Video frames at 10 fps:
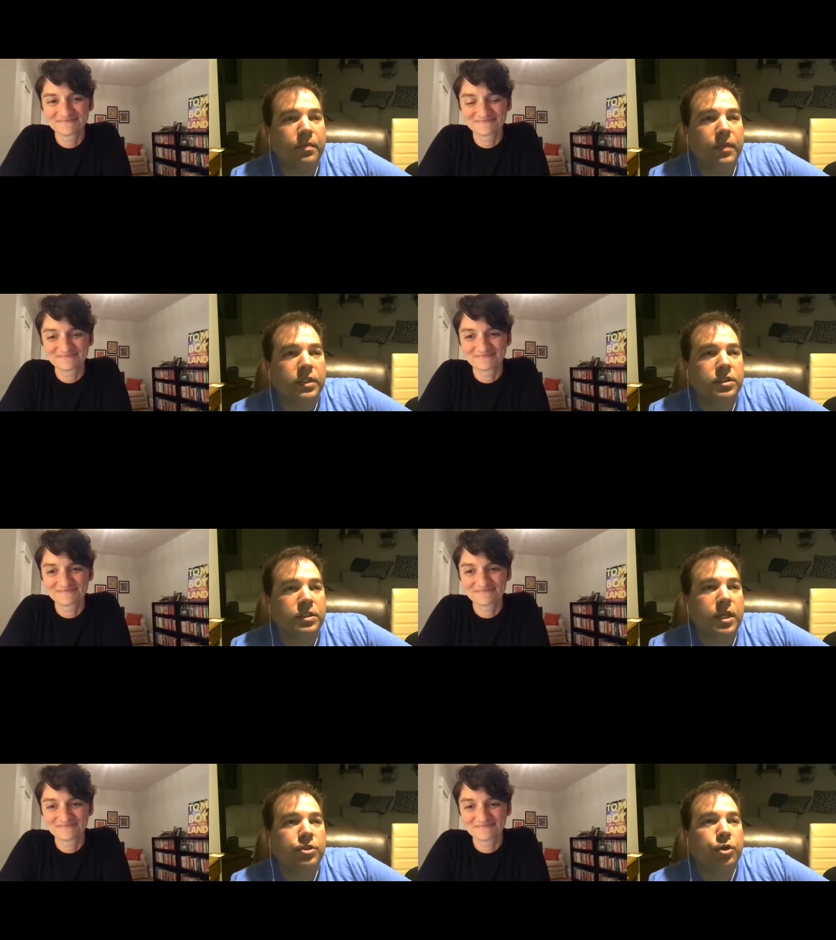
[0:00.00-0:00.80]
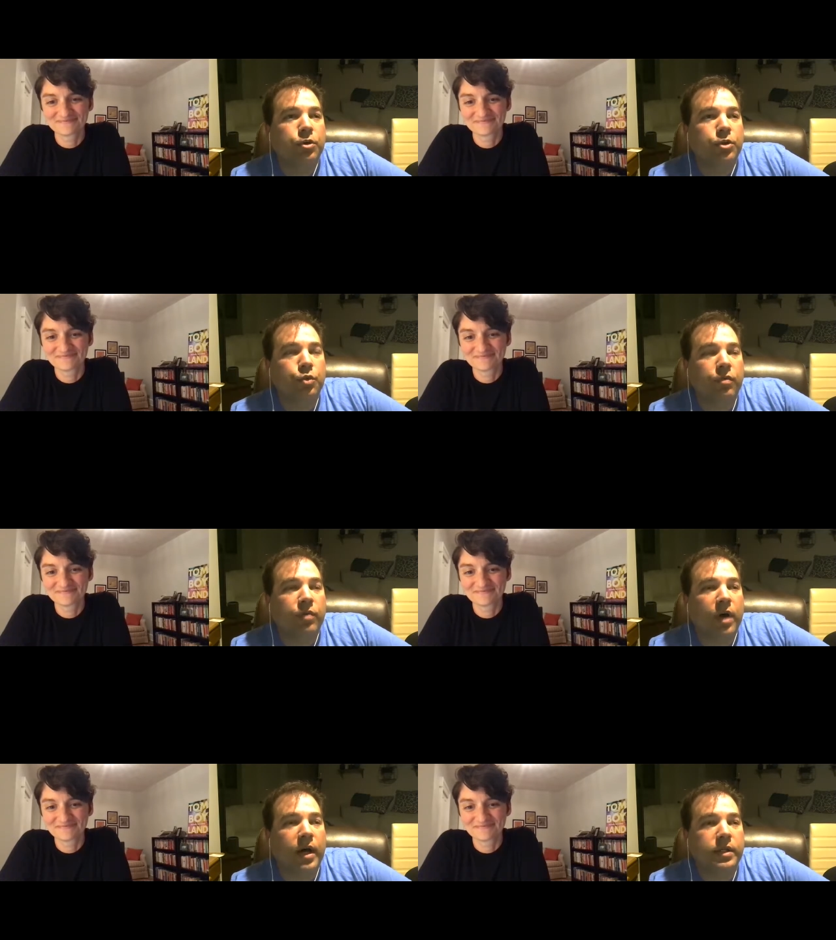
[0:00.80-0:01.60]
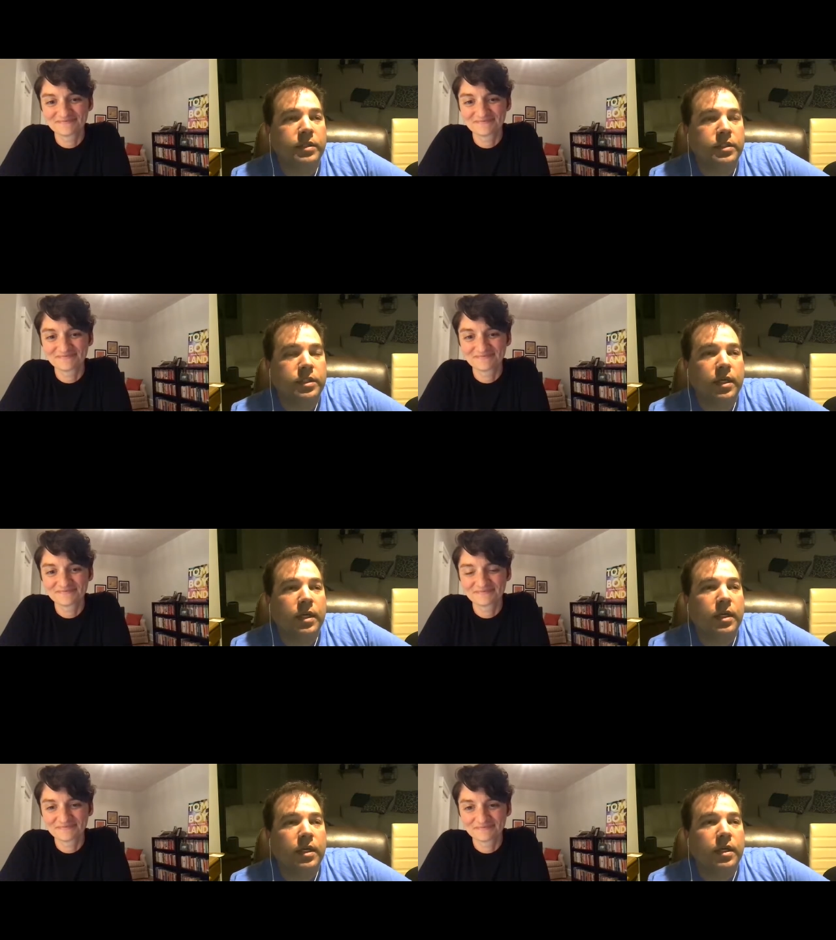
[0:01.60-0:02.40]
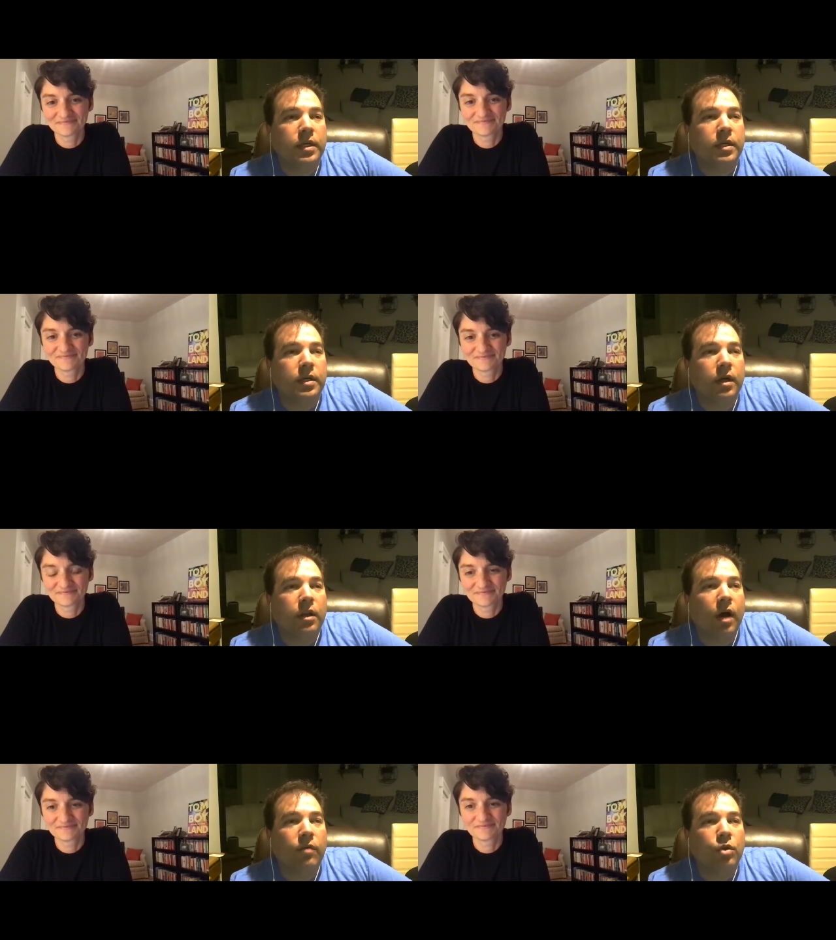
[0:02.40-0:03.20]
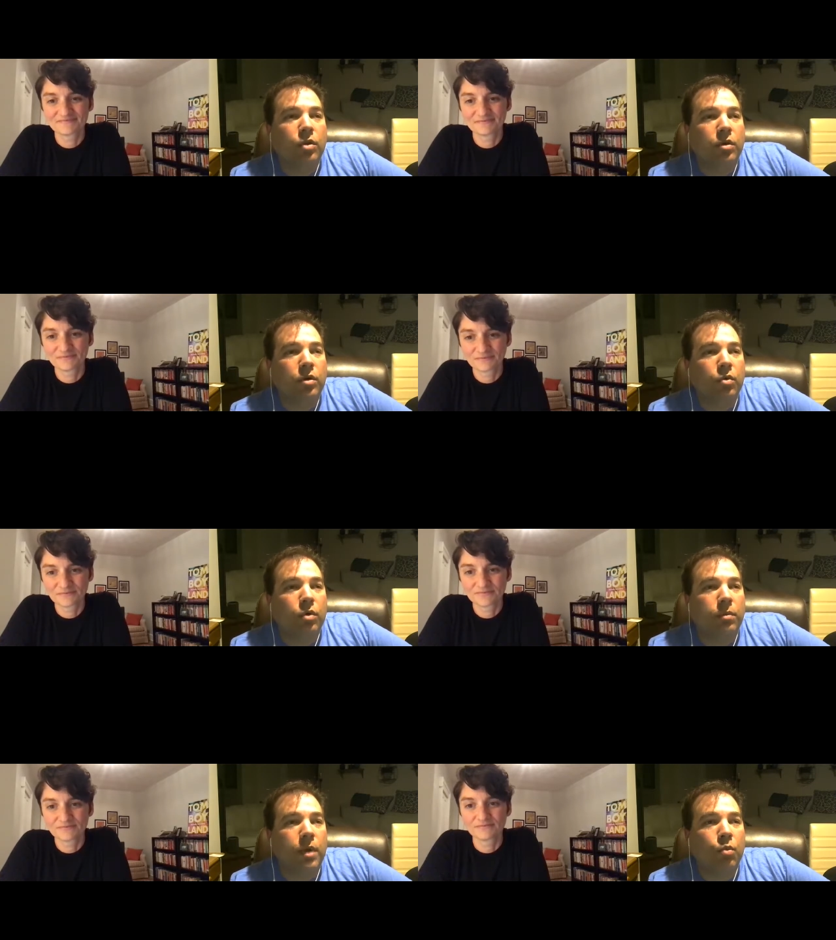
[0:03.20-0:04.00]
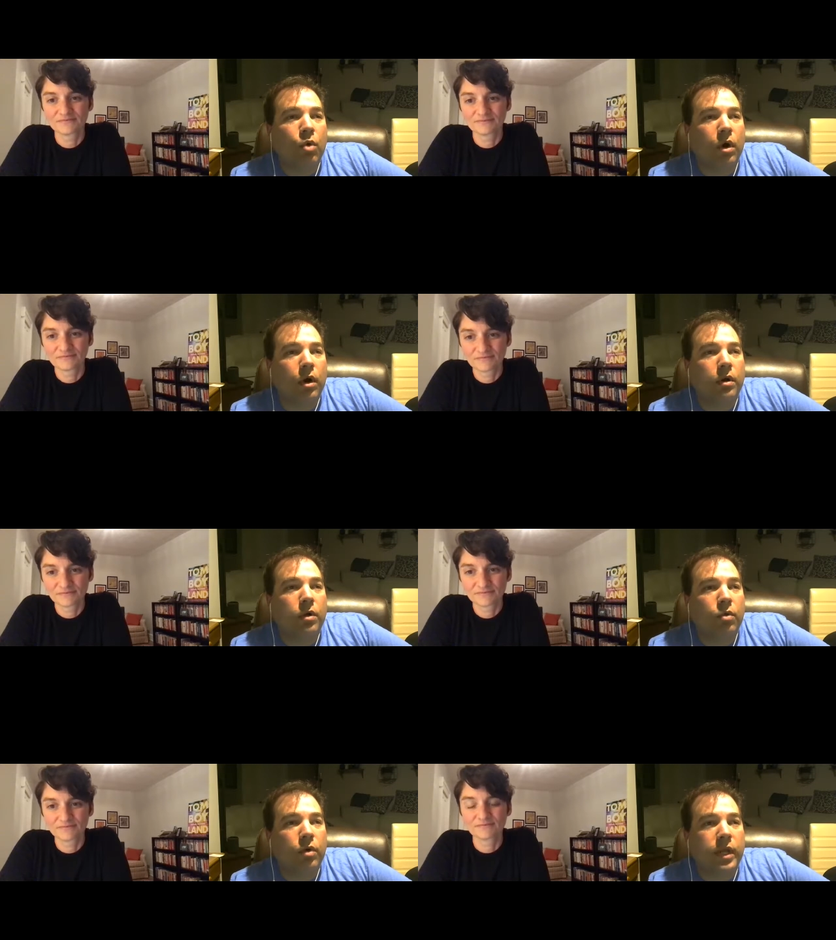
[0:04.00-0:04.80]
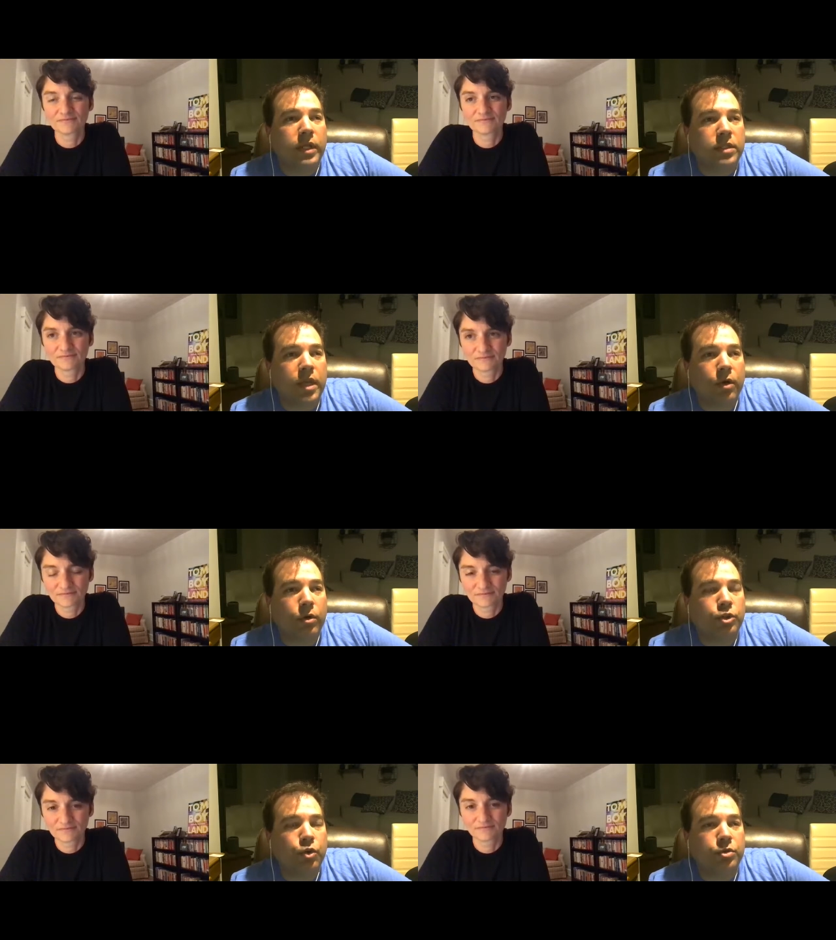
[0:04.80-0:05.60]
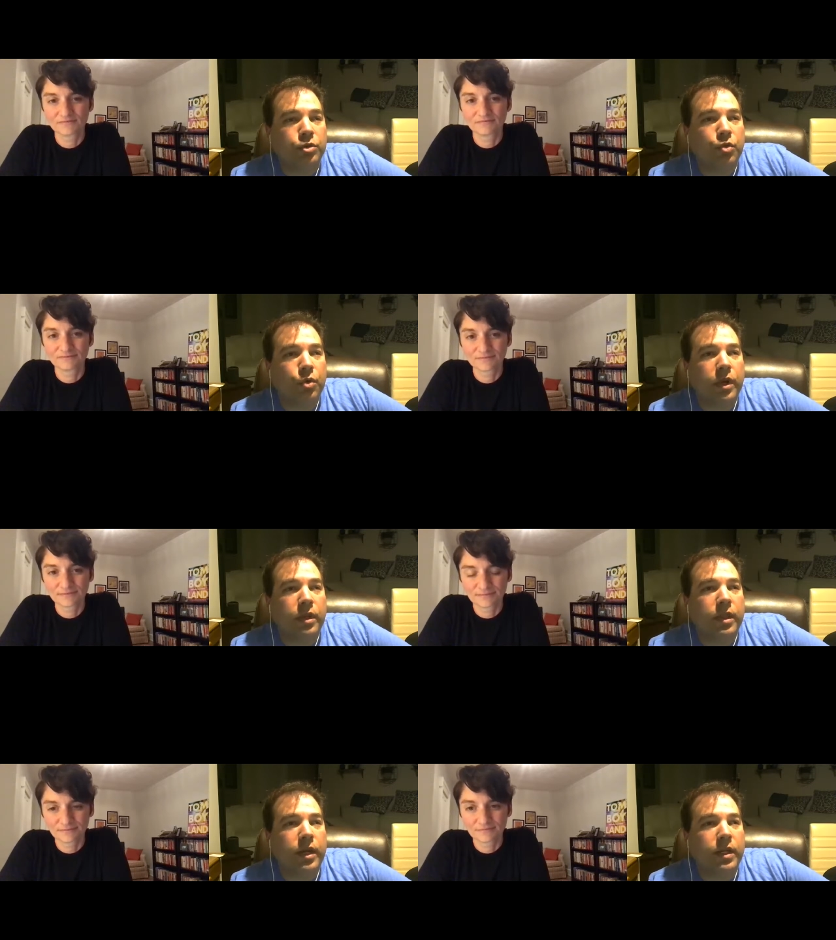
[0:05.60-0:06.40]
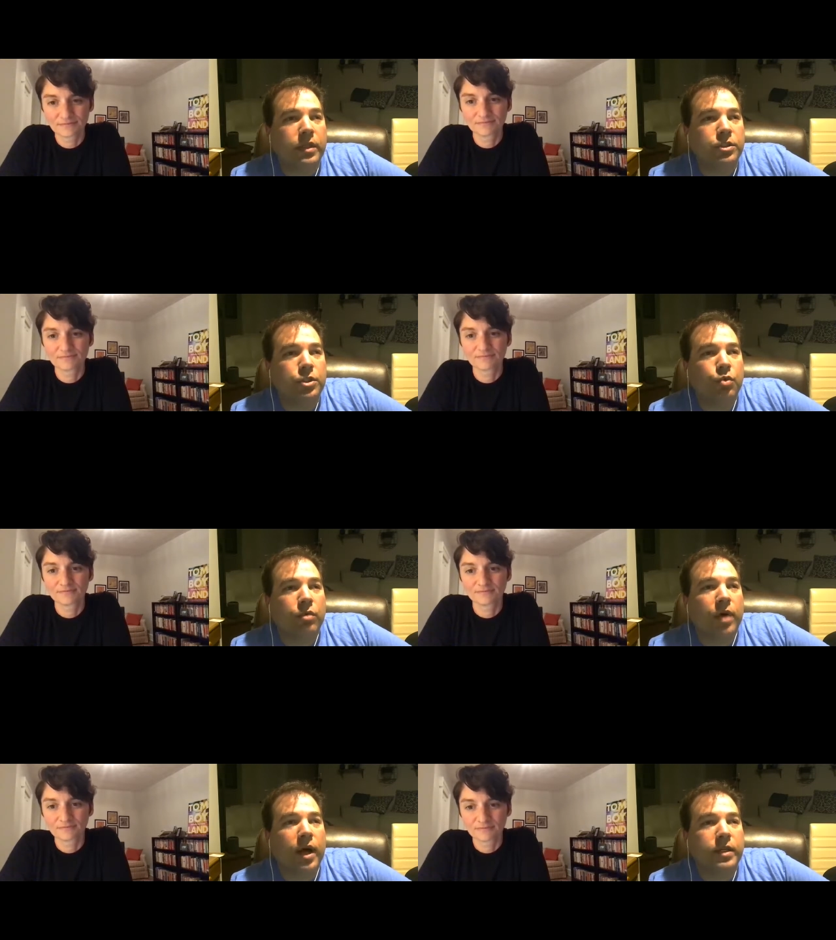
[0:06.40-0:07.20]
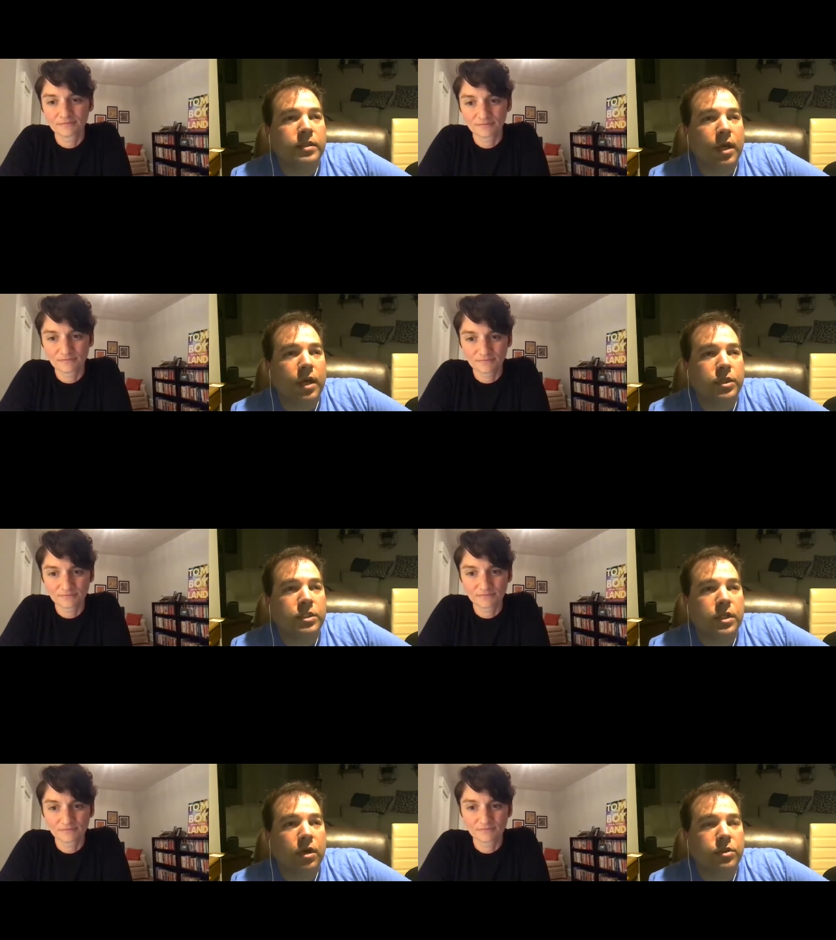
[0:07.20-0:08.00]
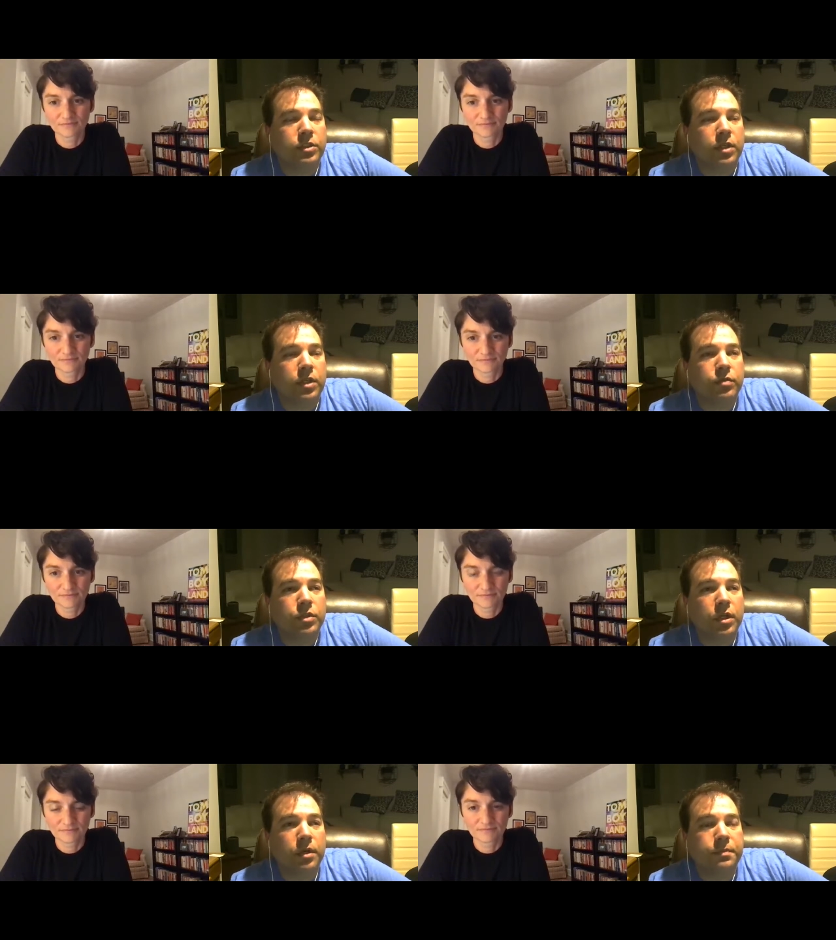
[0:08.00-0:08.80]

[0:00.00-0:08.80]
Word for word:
Speaker 1: it's easier to revise a novel or a memoir or an essay or a short story than it is to revise how we see ourselves.